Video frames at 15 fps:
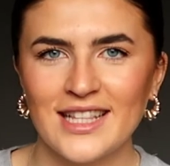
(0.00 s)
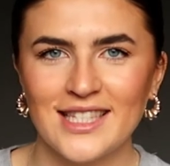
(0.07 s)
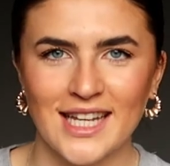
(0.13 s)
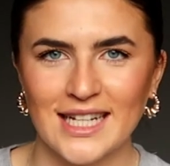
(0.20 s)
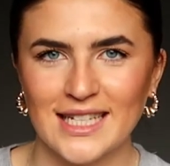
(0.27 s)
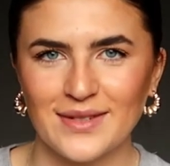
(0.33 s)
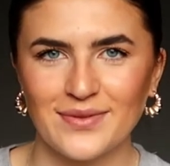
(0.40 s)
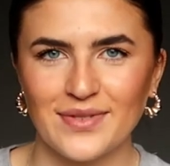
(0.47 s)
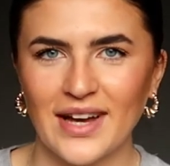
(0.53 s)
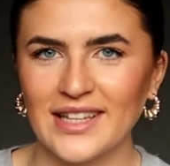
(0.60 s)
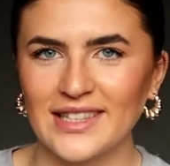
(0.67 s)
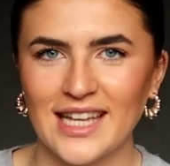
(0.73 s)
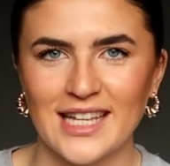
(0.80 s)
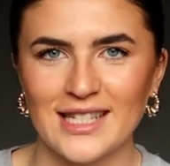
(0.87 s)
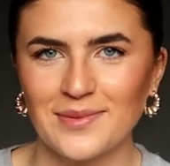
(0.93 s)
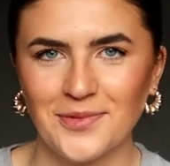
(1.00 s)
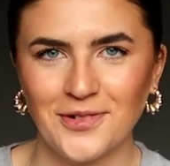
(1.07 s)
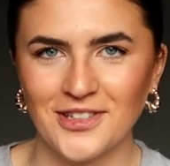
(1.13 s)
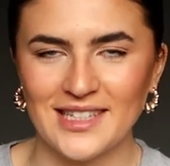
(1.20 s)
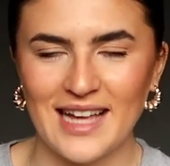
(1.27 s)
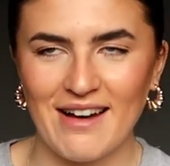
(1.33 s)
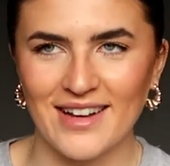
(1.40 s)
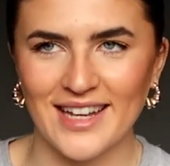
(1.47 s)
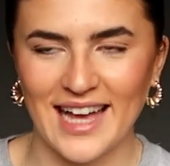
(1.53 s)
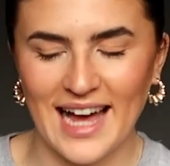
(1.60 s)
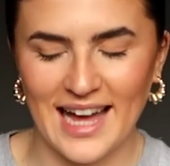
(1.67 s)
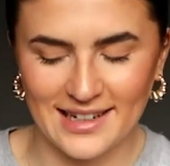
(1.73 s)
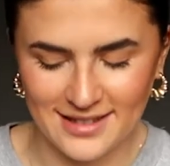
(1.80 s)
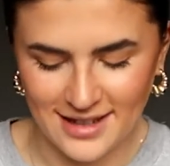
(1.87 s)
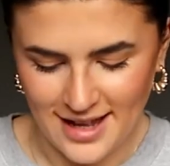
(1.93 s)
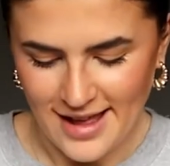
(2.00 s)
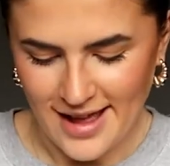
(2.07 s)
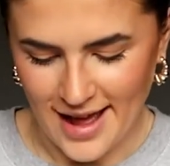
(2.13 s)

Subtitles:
took some photos and walked out again.